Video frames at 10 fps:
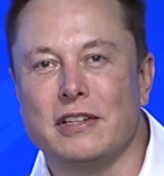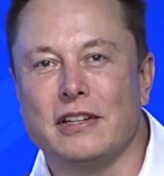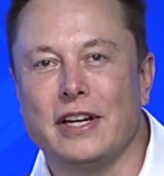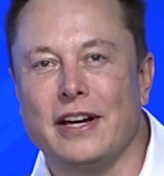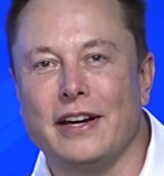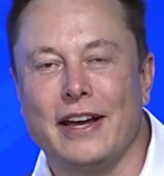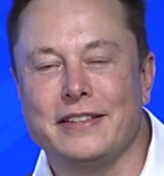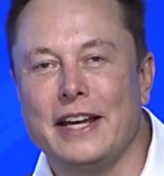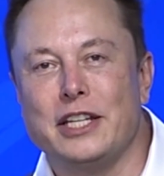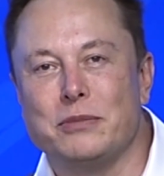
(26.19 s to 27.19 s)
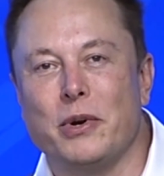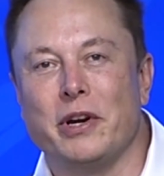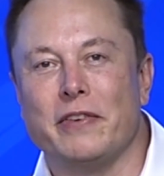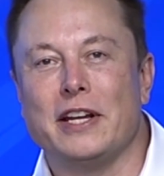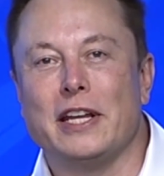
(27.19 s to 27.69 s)
uh, has any spirit of
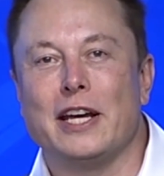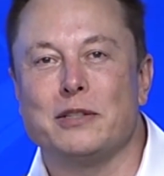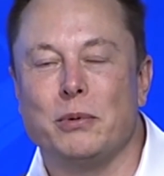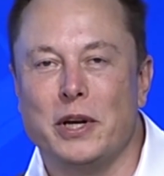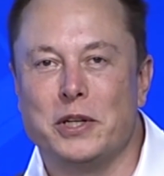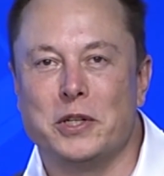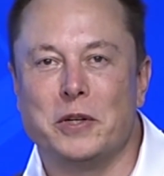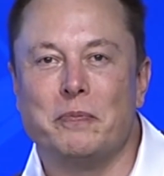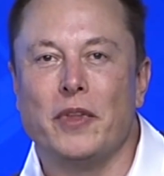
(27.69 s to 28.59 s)
exploration.